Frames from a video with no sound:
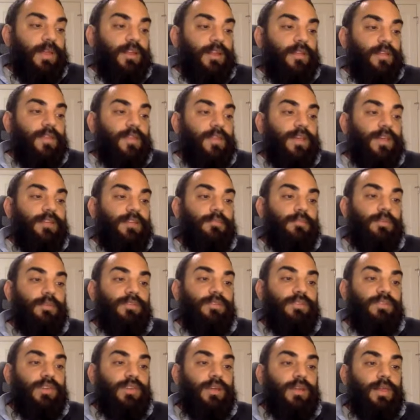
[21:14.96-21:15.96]
Nothing is
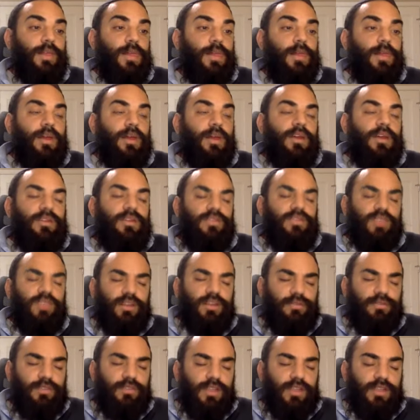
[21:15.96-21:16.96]
missing. And instead
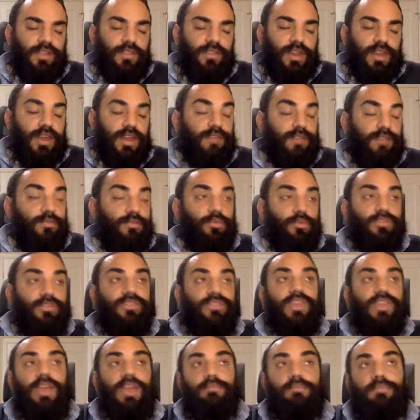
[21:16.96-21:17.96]
of feeling that I have to
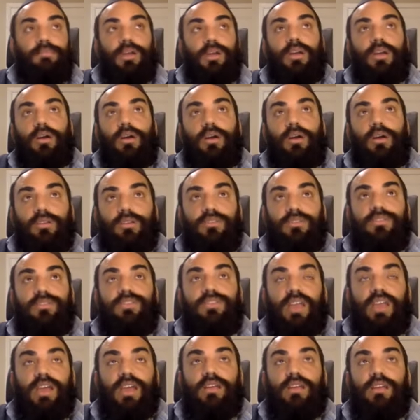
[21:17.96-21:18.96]
escape my current
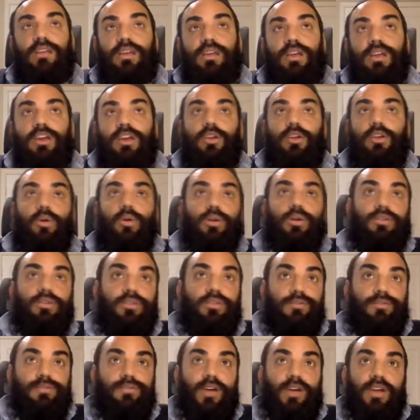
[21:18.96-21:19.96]
state in order
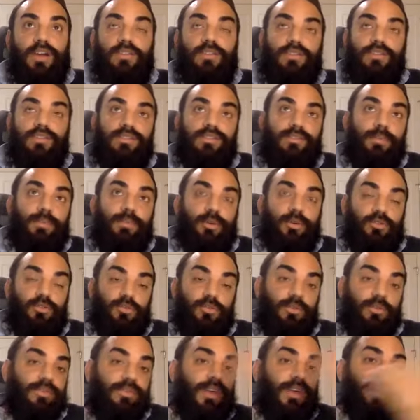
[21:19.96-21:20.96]
to find the
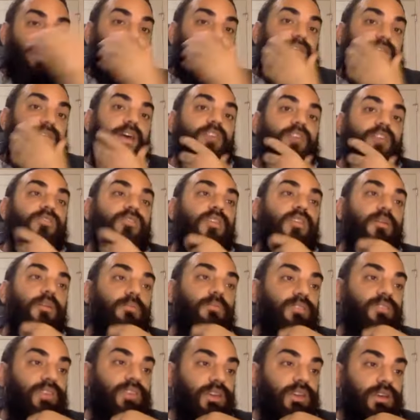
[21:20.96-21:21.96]
spiritual satisfaction that
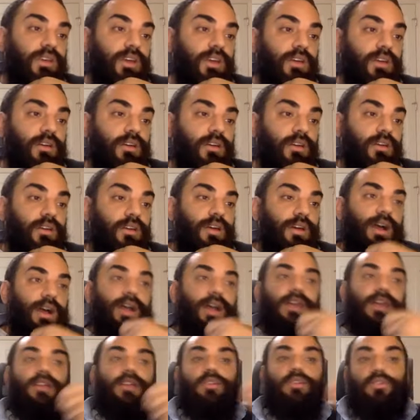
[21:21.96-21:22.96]
I'm seeking,
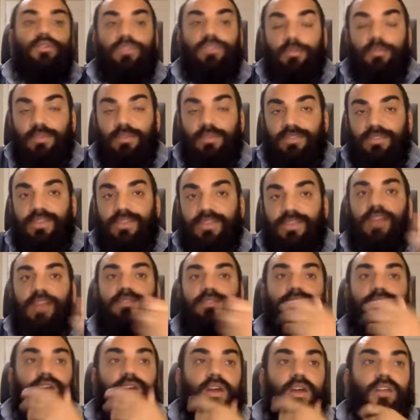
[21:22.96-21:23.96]
I can learn to be
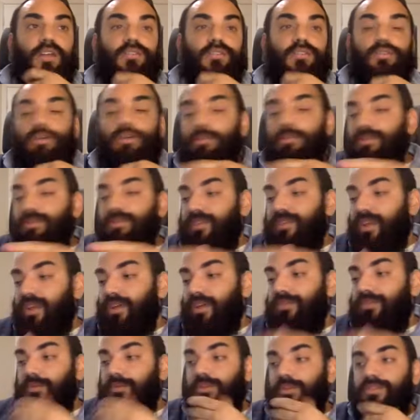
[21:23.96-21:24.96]
satisfied, as the Rebbe said
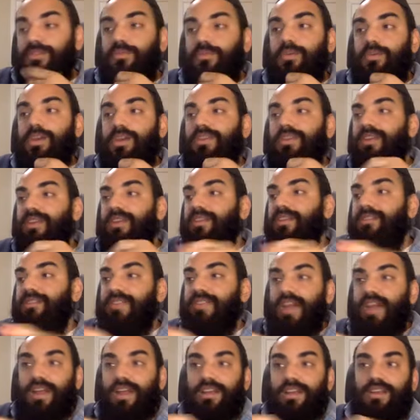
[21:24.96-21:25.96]
elsewhere this week, that it's
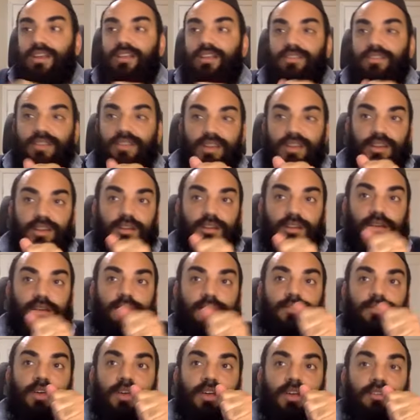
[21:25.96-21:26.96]
not, it's an Indian
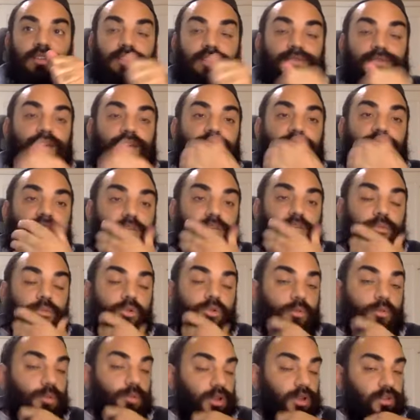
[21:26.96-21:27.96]
of tafasta
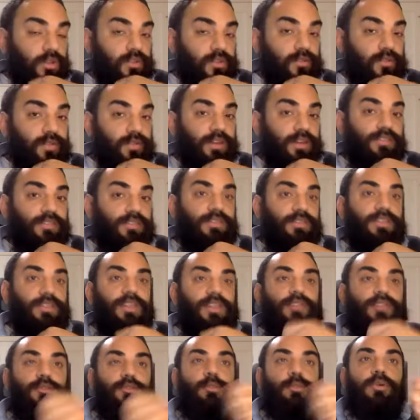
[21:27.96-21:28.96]
merubla tafasta,
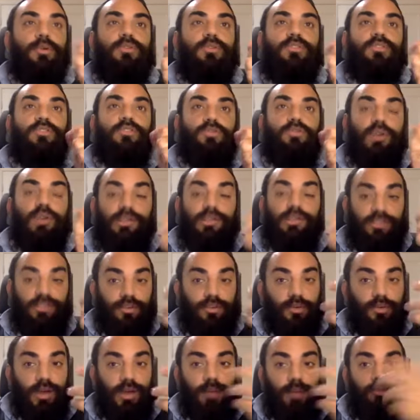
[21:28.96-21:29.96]
that if a person tries
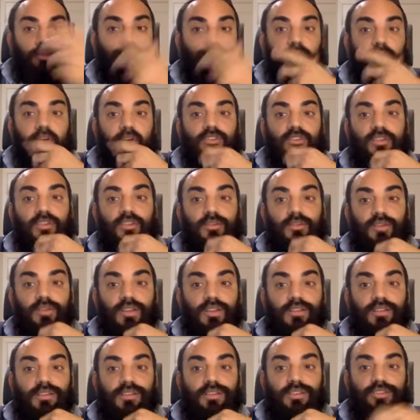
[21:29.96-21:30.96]
to grab too much on
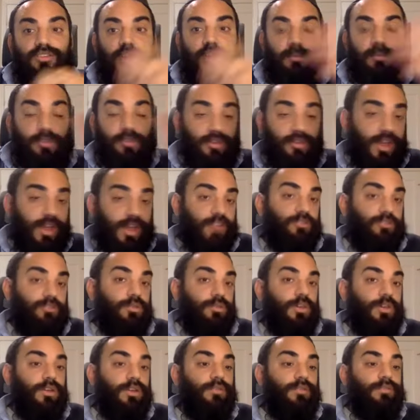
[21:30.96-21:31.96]
Avodas Hashem, they're
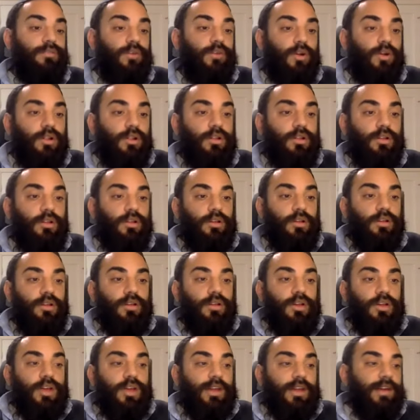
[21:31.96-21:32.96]
naturally going to fall.
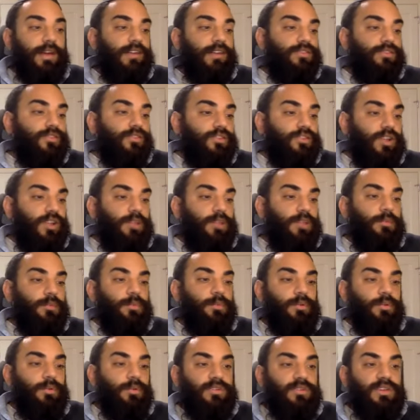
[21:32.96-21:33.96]
And chas v'shalom, a
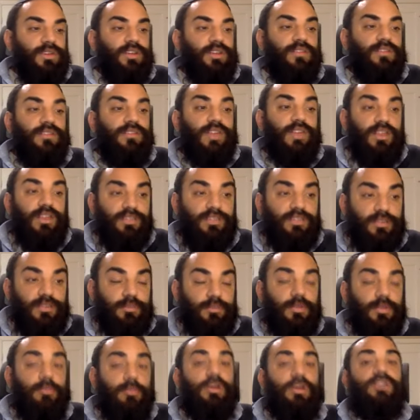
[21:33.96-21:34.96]
person can say,
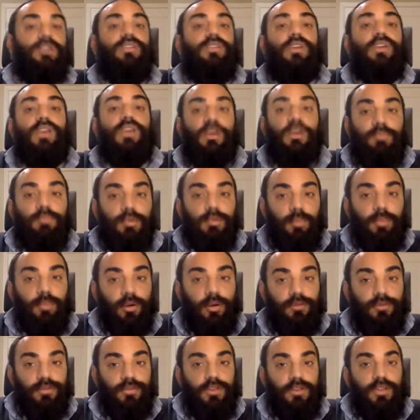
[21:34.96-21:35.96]
simply because I can't be
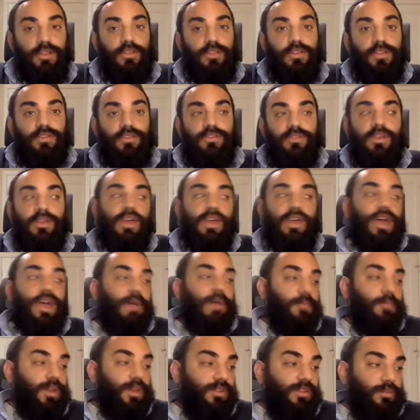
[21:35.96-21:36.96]
perfect in this,
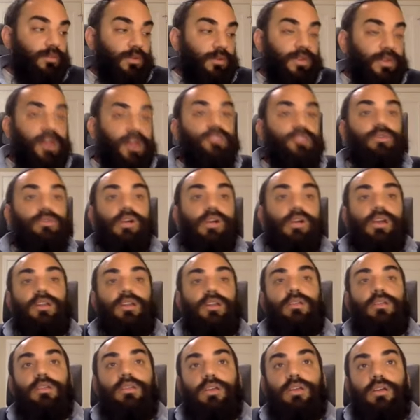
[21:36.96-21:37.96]
I might as well not try
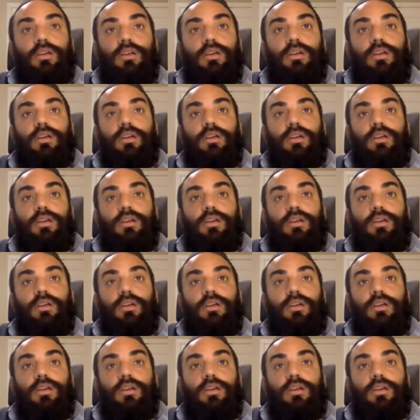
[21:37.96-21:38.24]
anything.